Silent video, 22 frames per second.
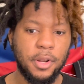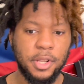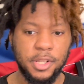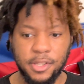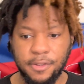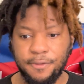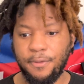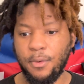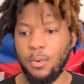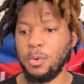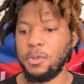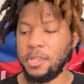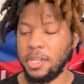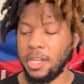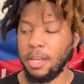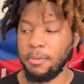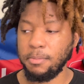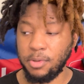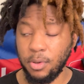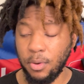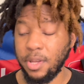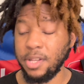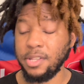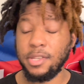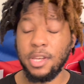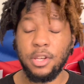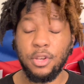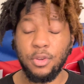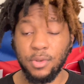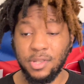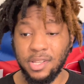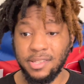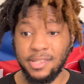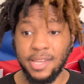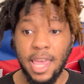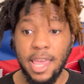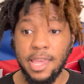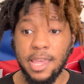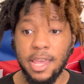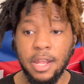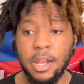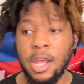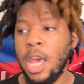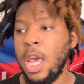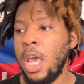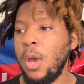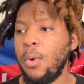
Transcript: is forcing him to continue to take it